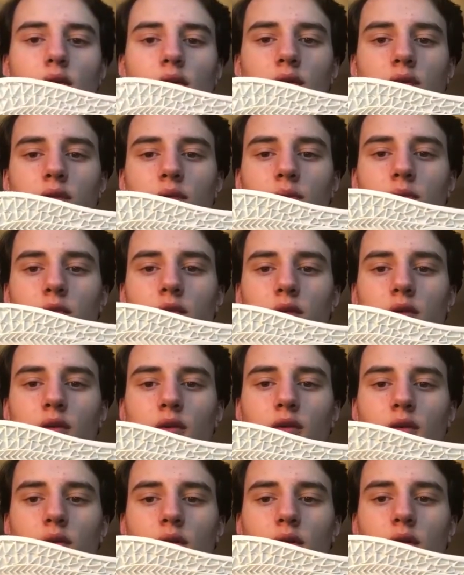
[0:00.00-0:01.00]
Some
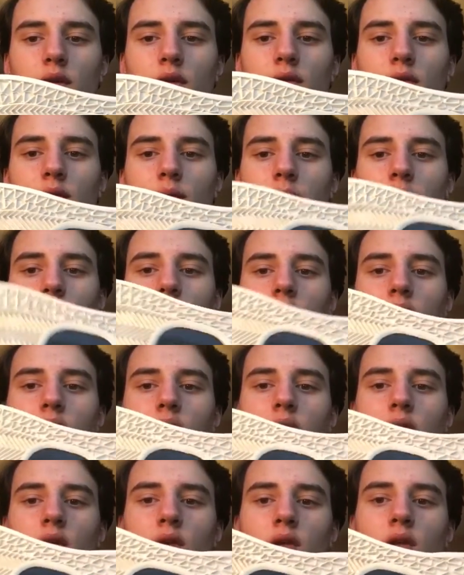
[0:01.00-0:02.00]
dirt in there or something.
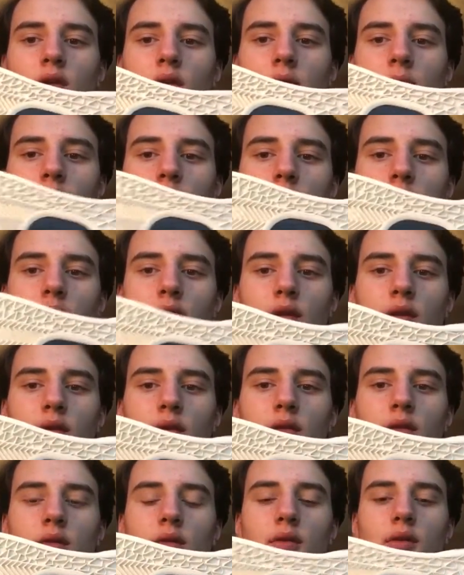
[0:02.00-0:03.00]
But it
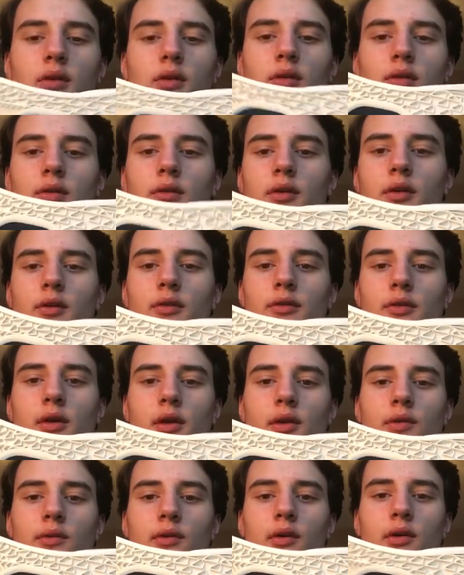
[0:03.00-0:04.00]
does
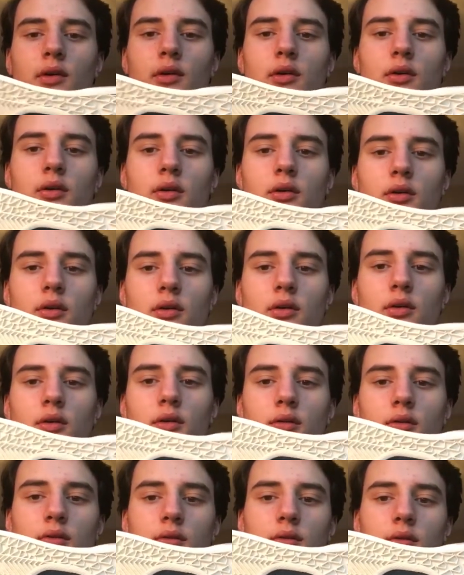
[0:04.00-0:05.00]
have a
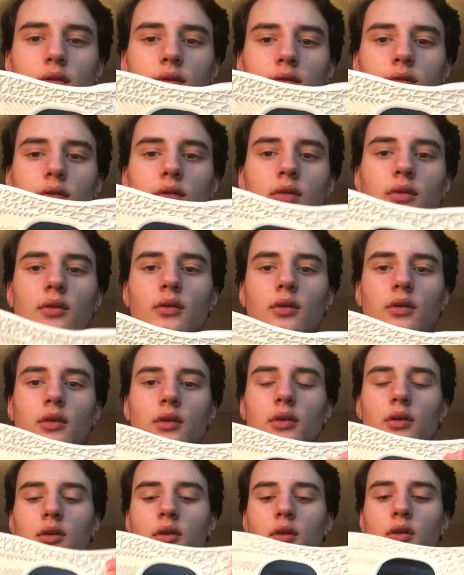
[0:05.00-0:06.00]
decent
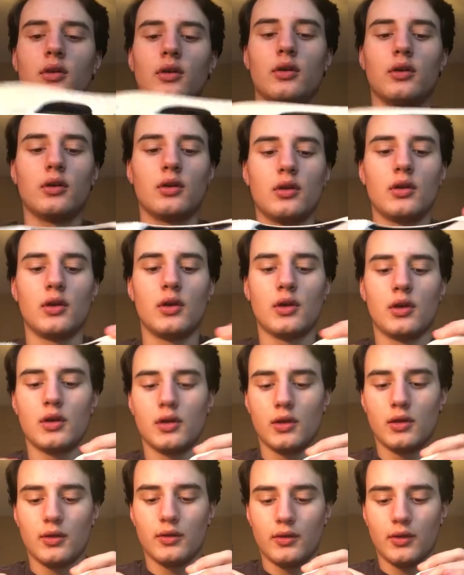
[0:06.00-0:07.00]
look in here.
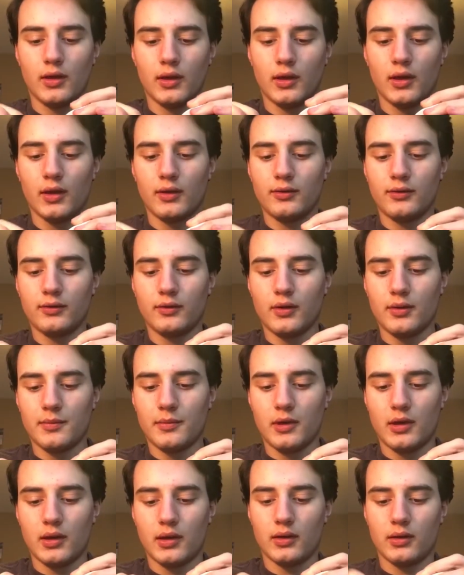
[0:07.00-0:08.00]
They got
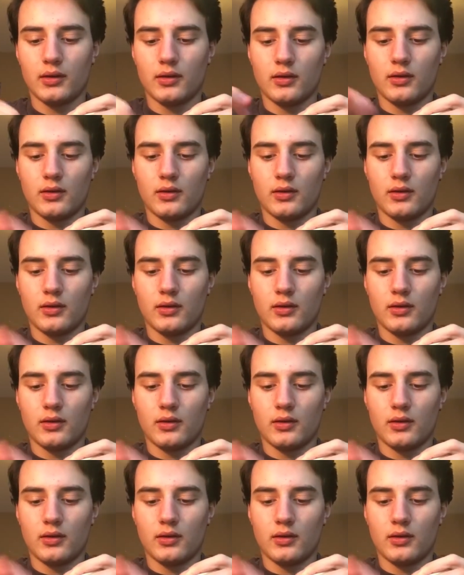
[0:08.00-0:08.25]
some like,